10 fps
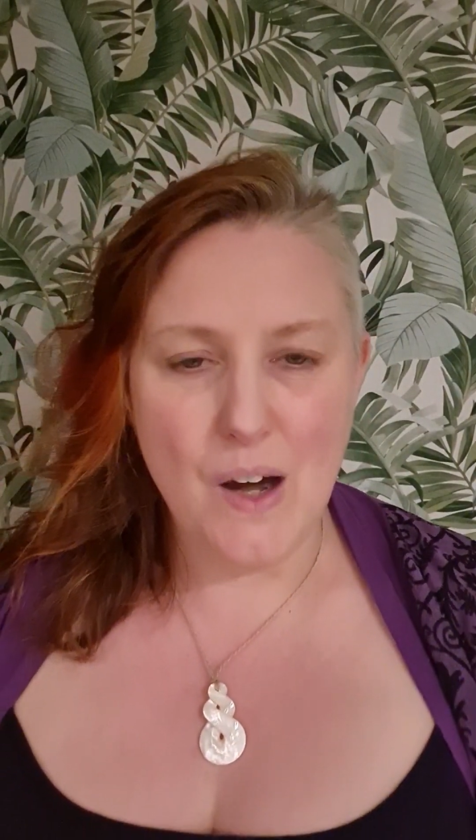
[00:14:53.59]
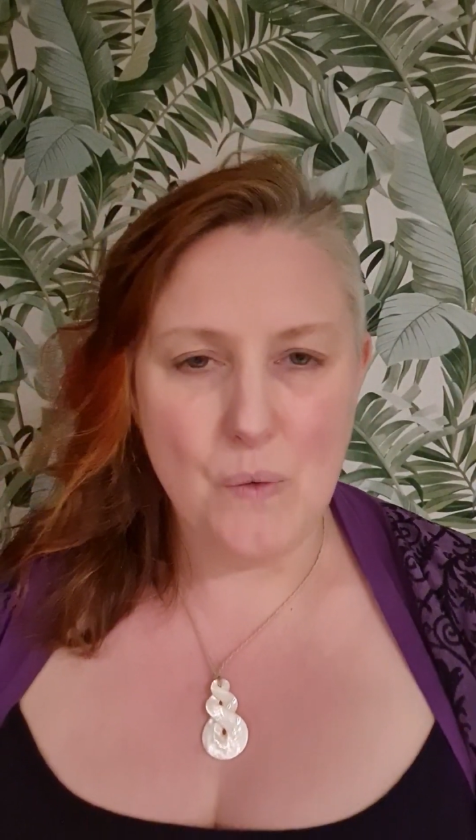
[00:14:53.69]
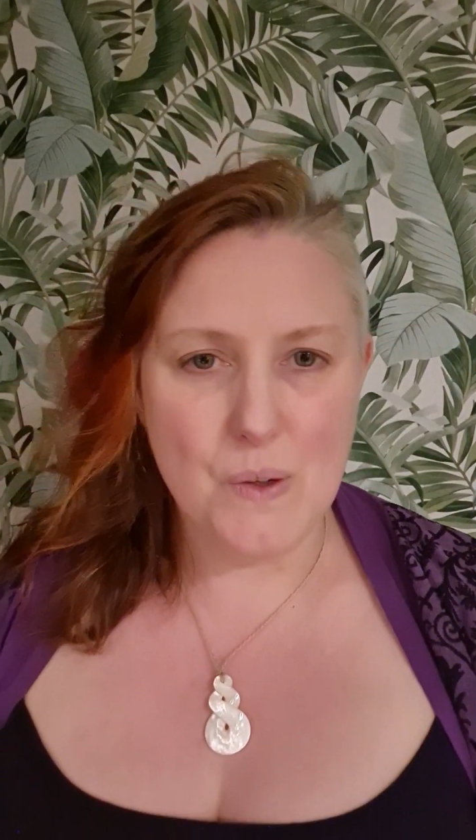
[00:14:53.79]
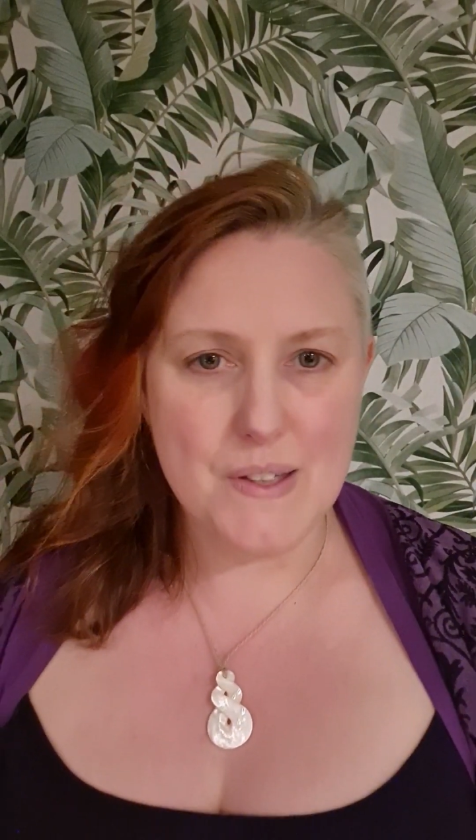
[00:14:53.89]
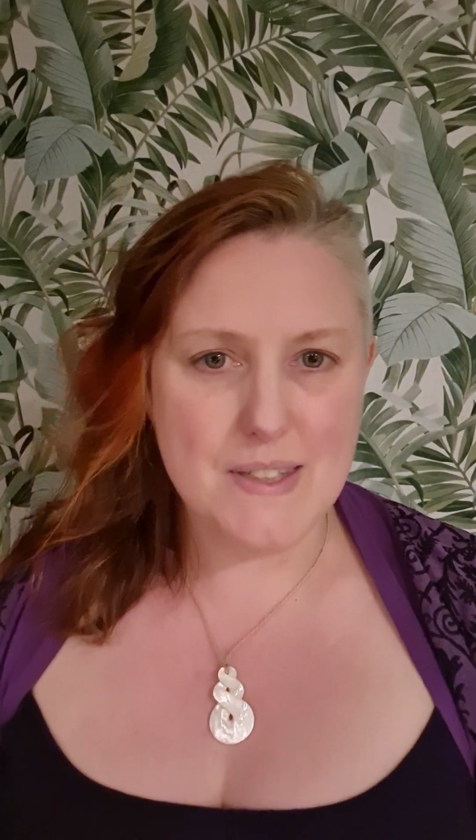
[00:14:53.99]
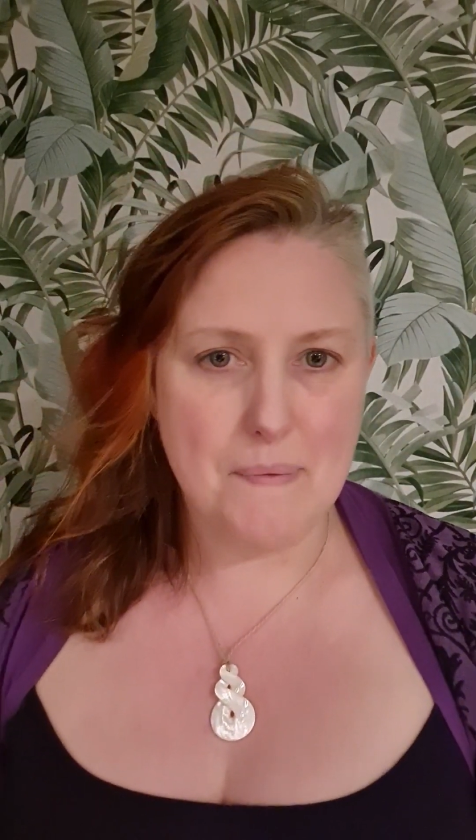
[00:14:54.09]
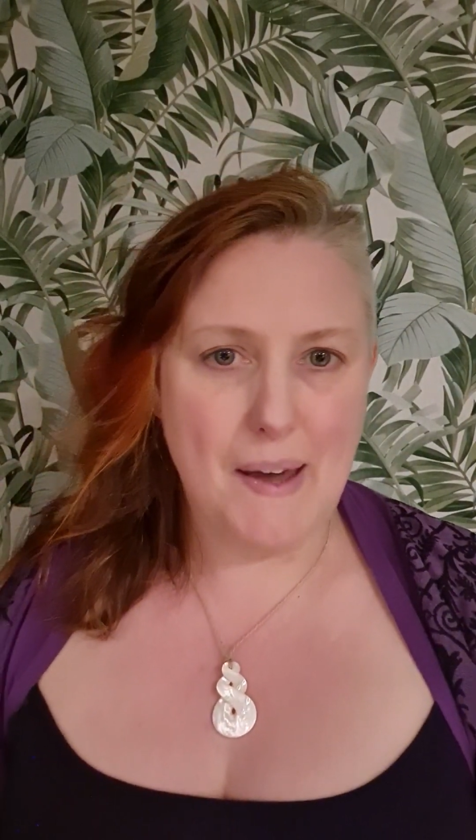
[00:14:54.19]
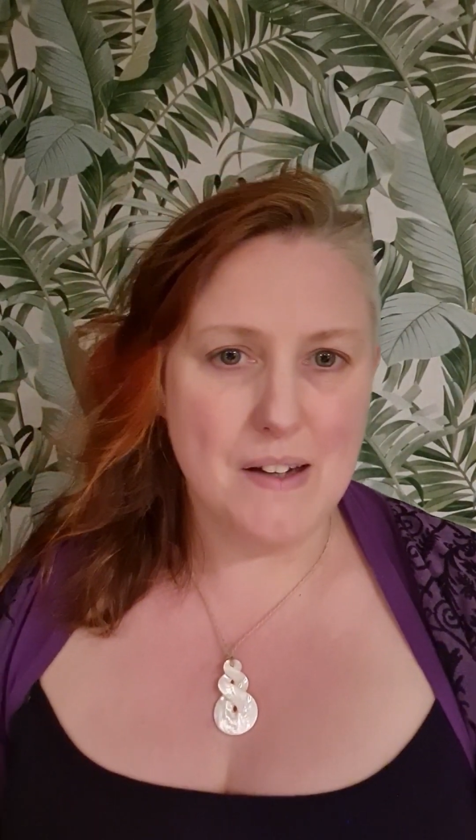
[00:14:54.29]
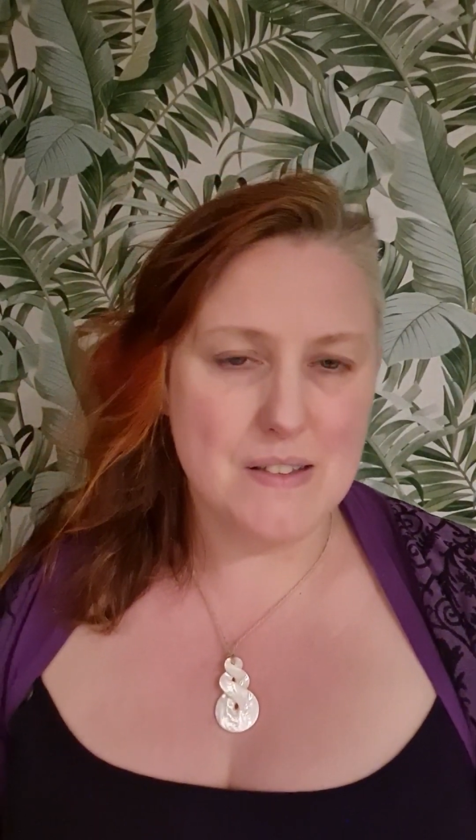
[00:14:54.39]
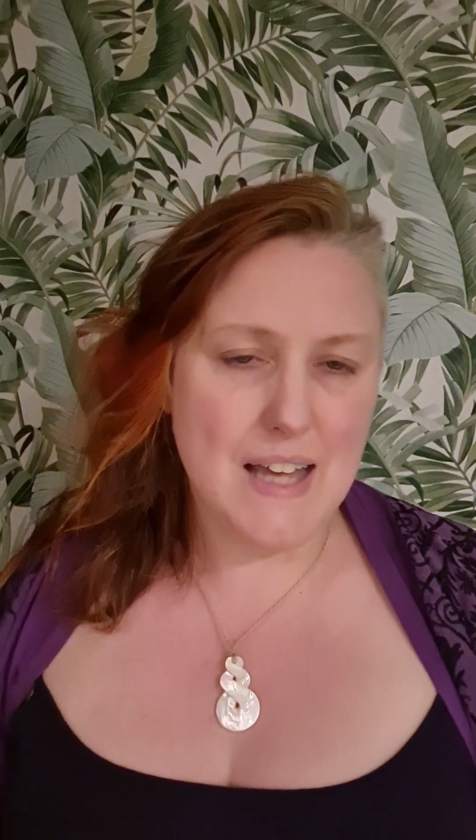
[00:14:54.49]
was
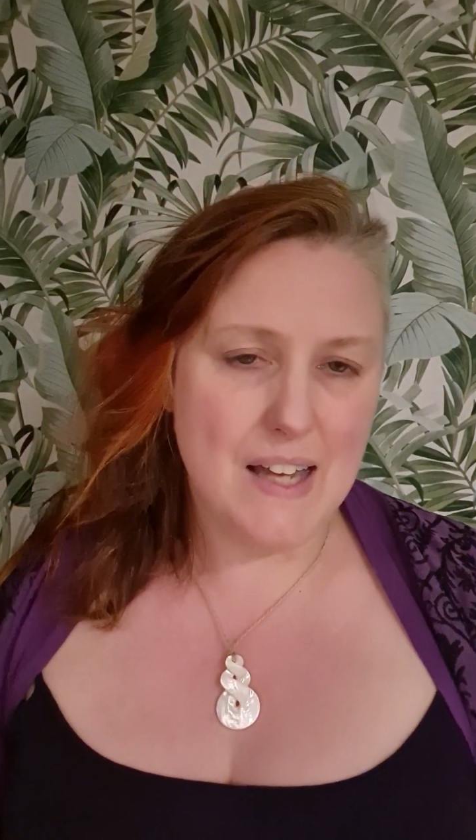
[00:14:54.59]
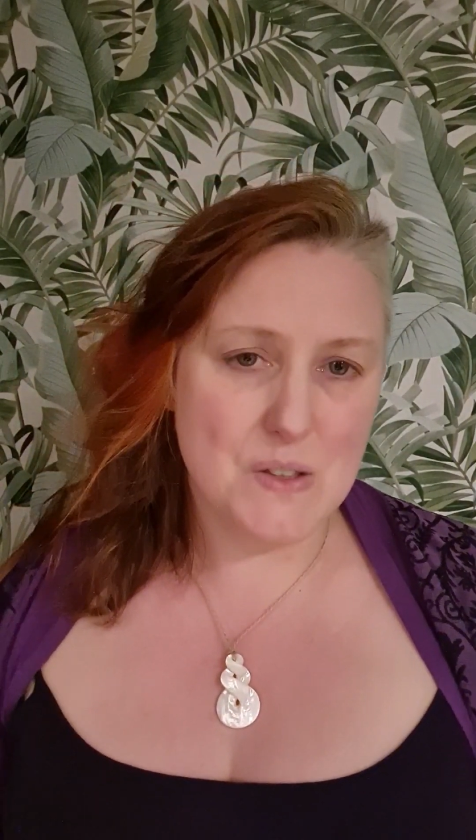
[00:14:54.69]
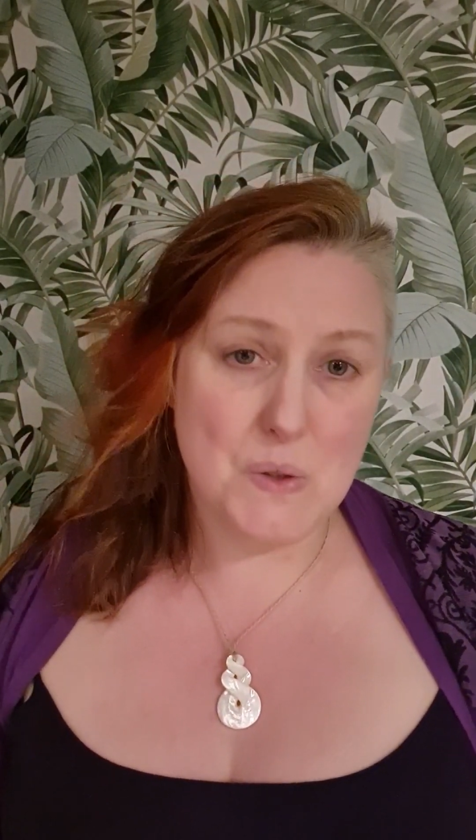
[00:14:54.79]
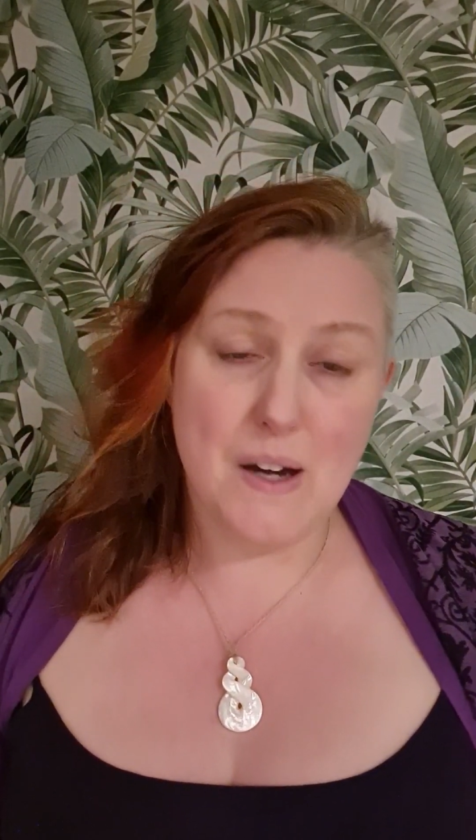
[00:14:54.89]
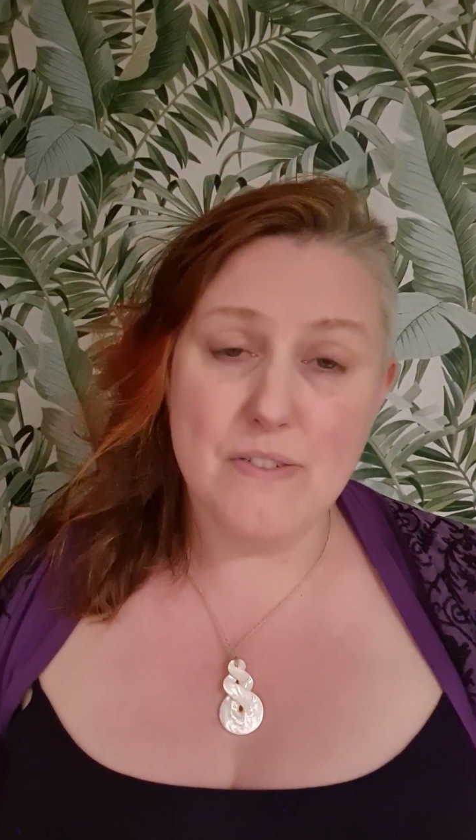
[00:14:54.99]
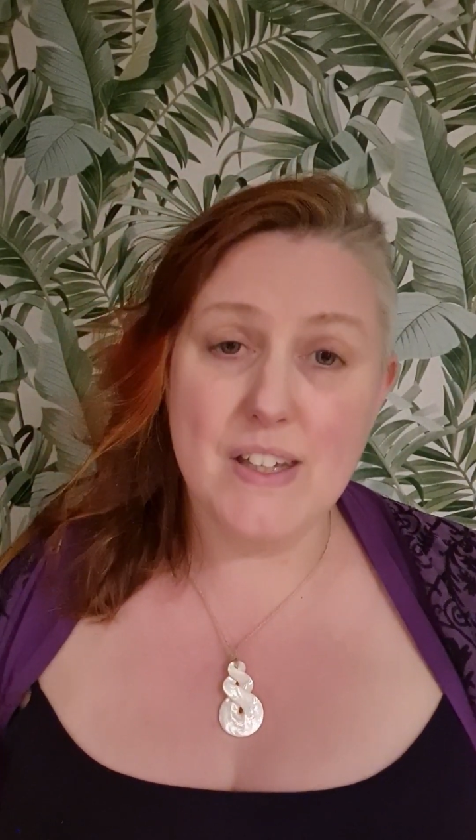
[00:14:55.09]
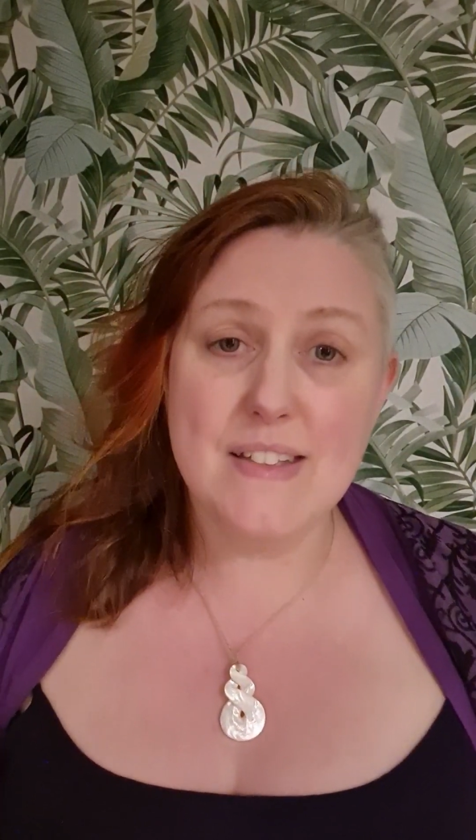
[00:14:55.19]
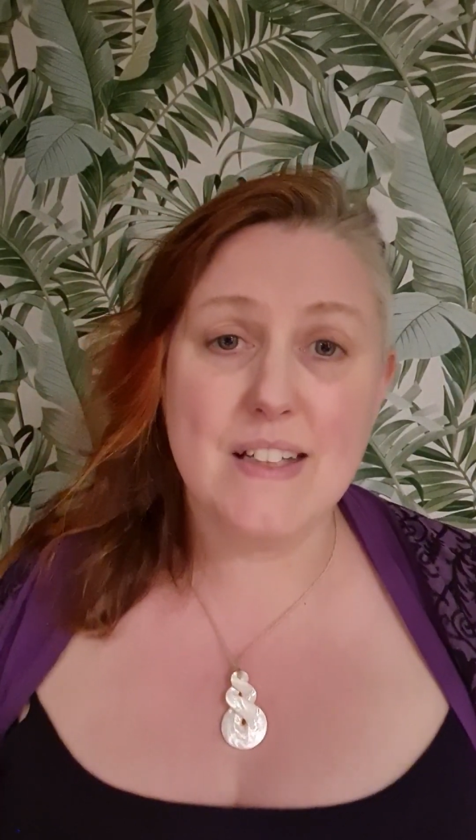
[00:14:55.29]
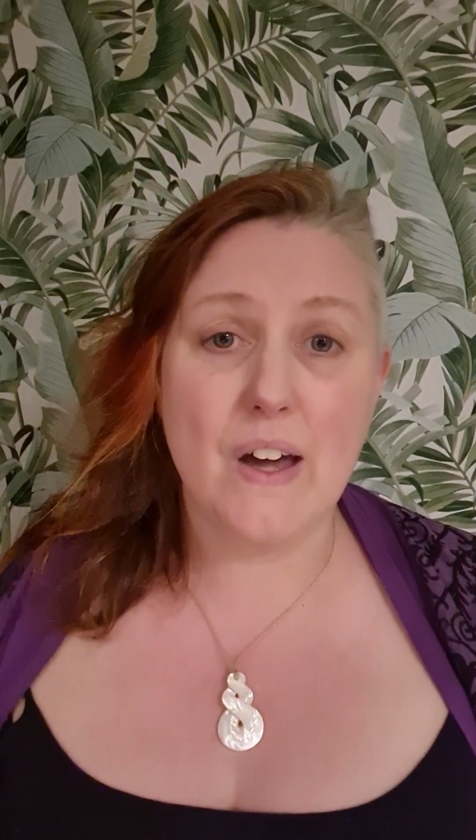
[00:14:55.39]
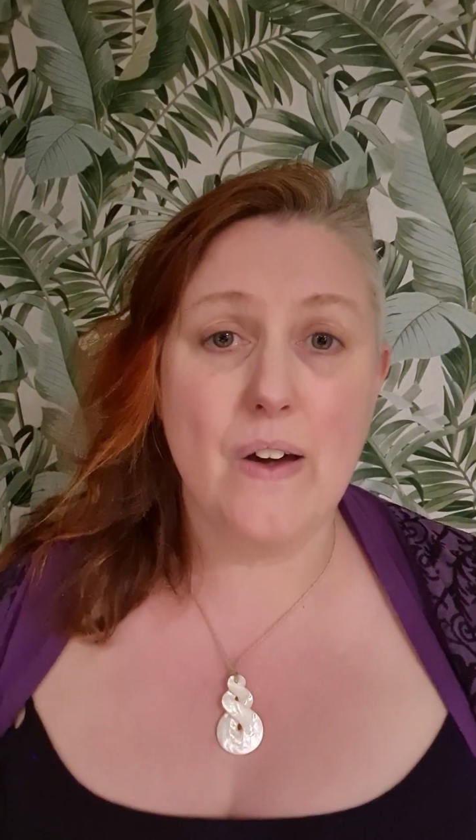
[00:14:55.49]
about 10 or 12 years
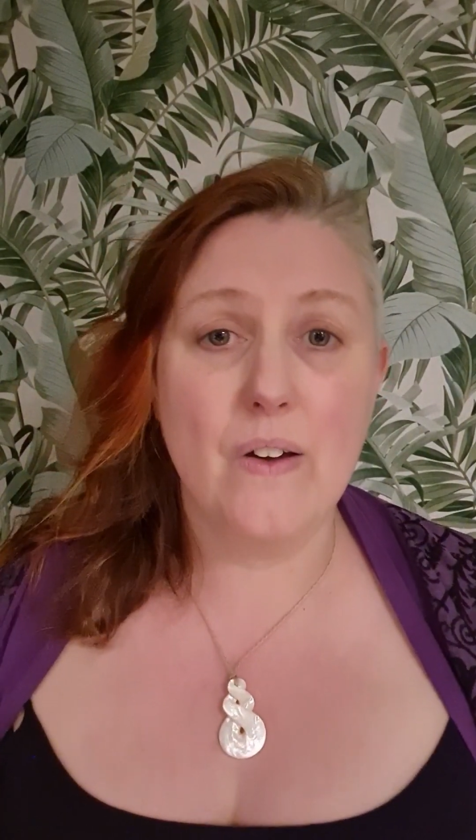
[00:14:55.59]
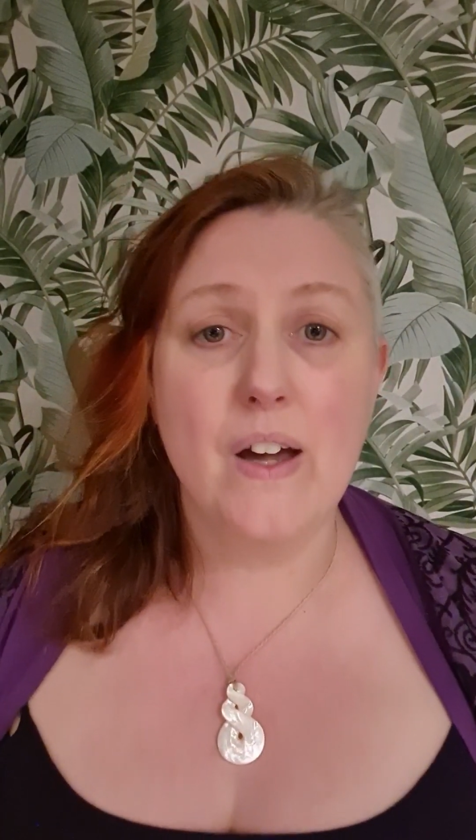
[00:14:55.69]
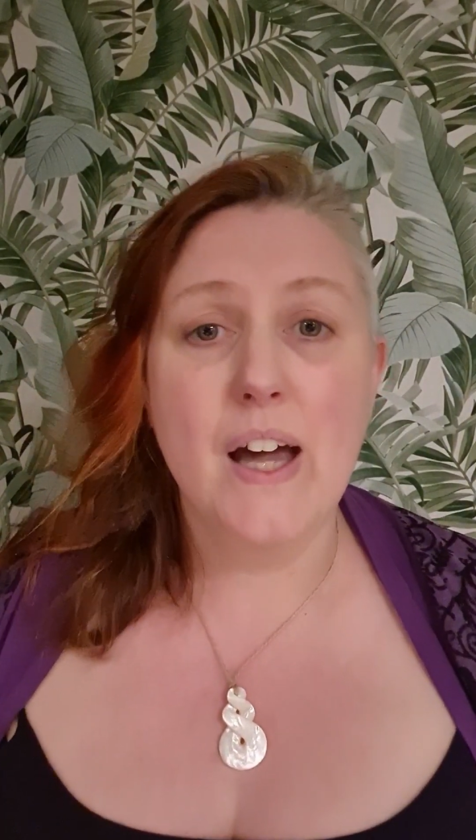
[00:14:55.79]
ago.